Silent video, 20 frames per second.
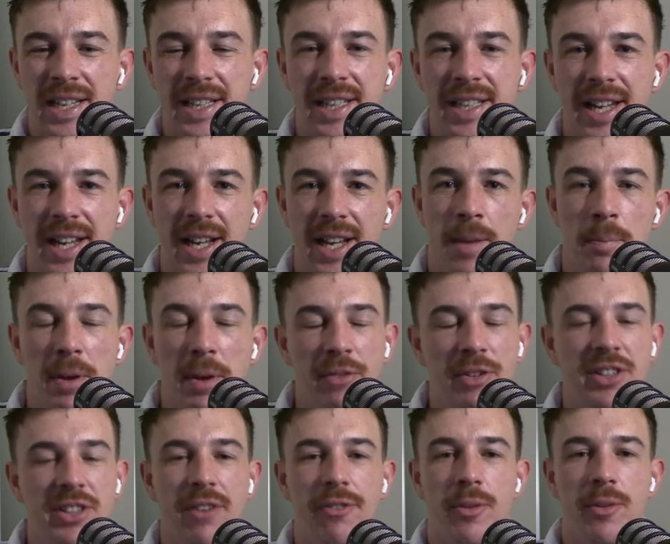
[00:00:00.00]
Yeah, a bit
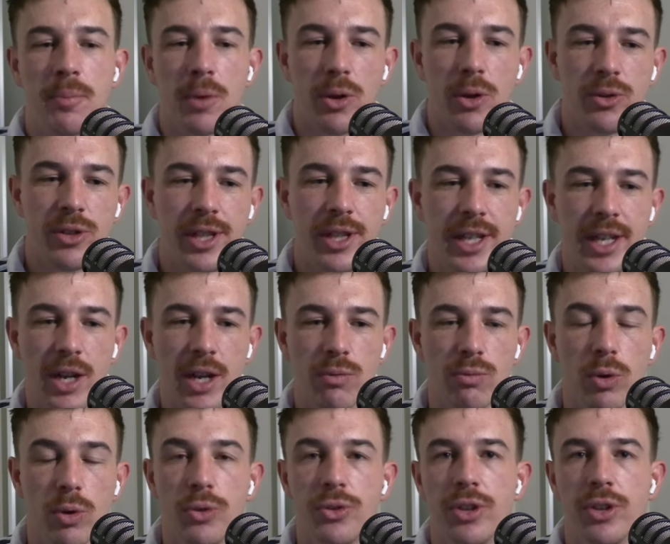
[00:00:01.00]
of a different blue to the
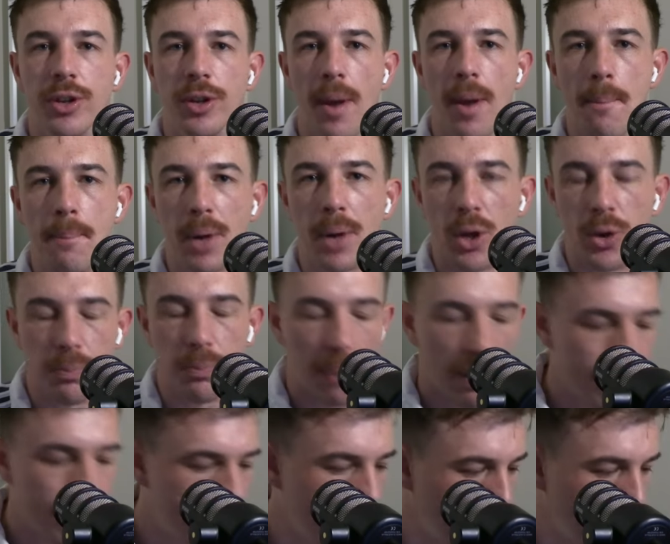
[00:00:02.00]
Roosters blue.
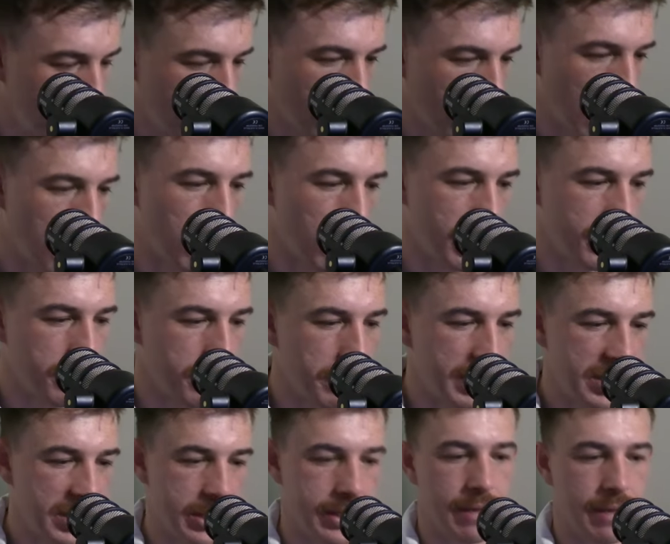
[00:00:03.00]
But first, I wanted to
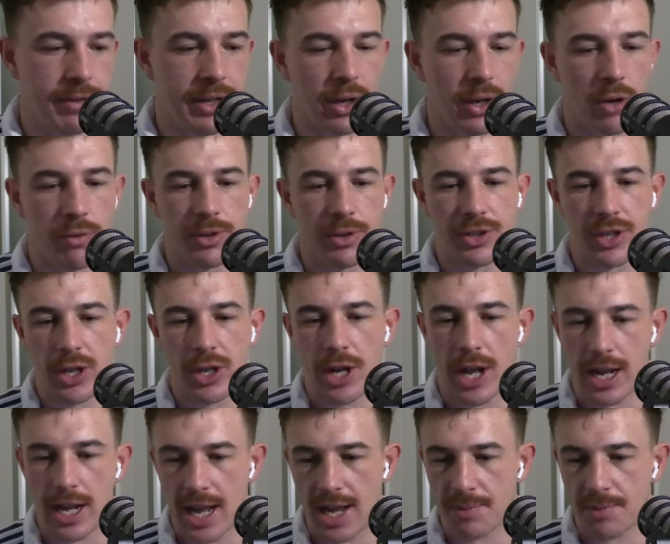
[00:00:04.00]
mention something. Obviously, on
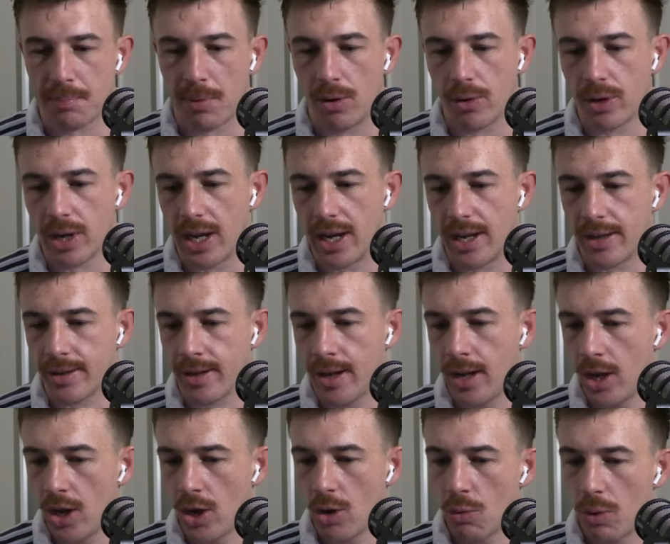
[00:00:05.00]
our last podcast,
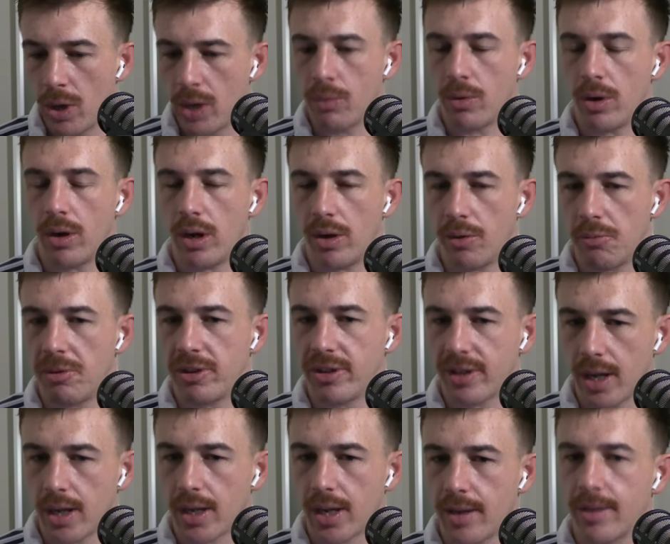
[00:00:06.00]
we were a little bit
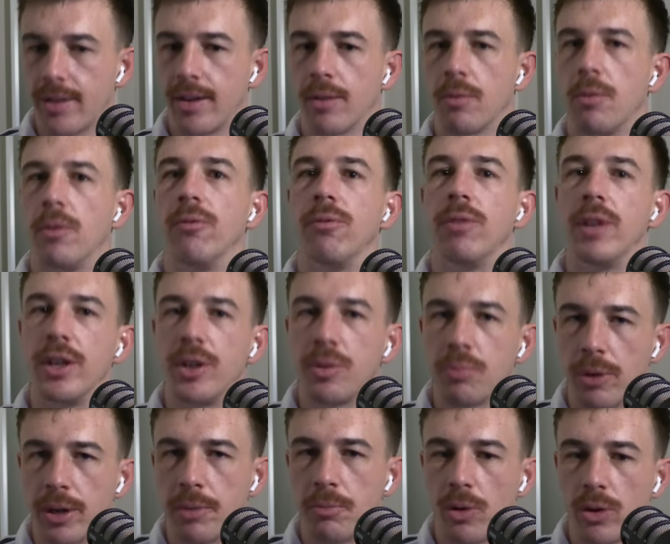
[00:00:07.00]
sarcastic with the
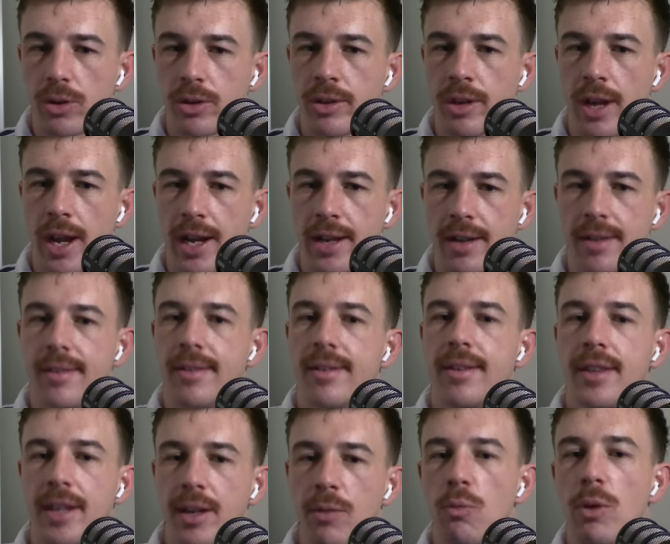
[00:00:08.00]
Springboks and
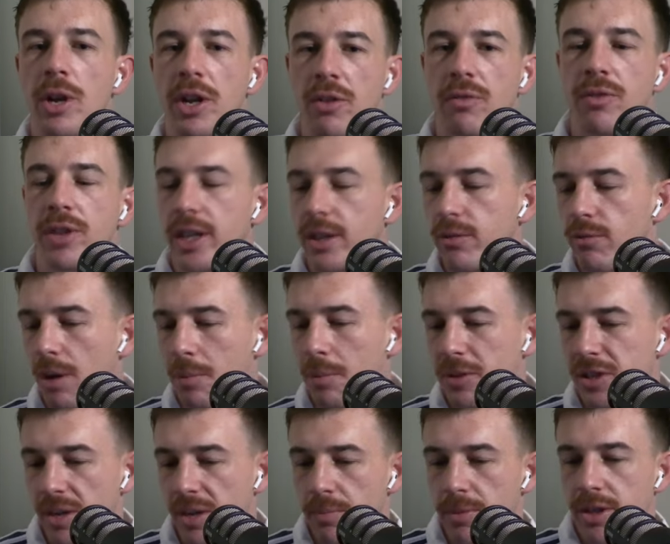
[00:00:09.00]
their win of the
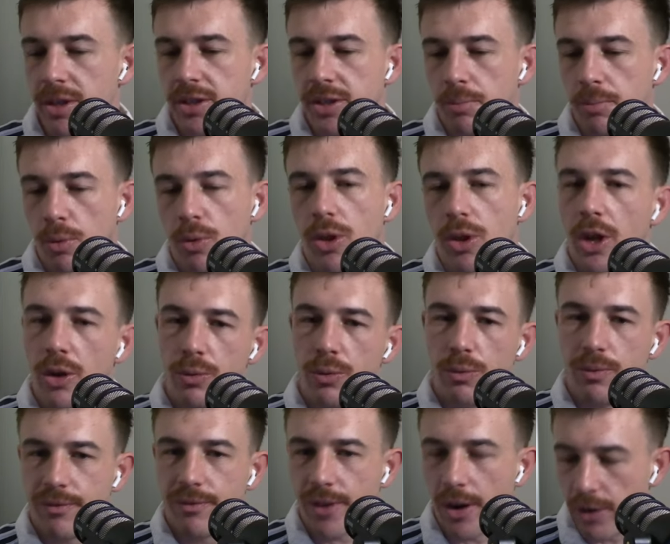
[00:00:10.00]
Rugby Championship, although
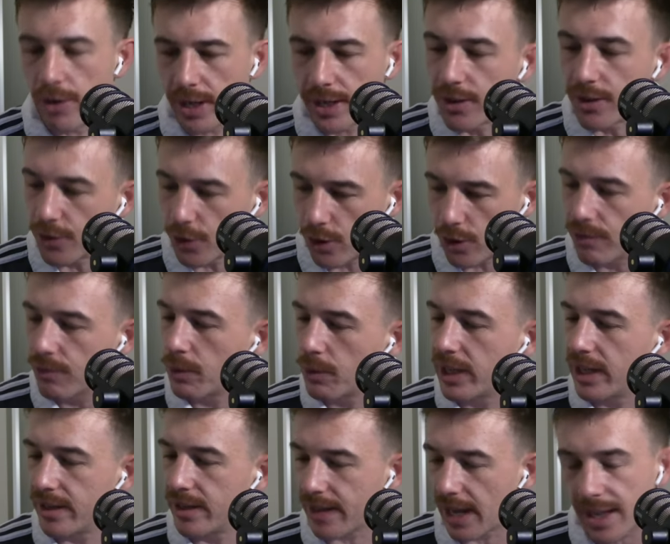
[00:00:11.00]
thoroughly deserved.
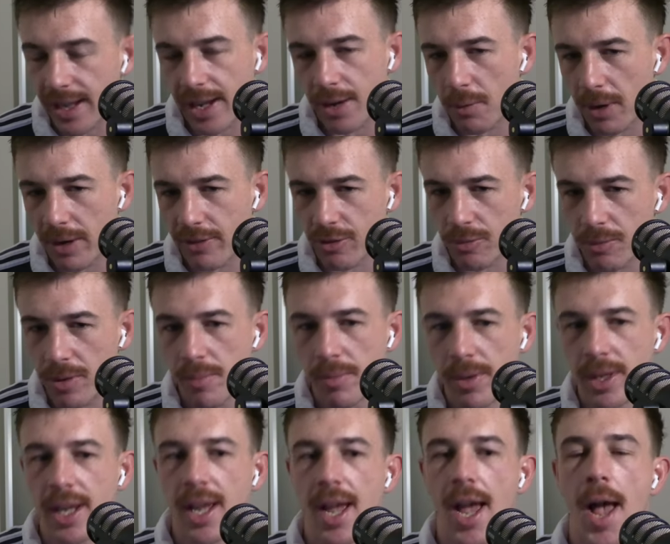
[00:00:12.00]
We didn't take that away from them.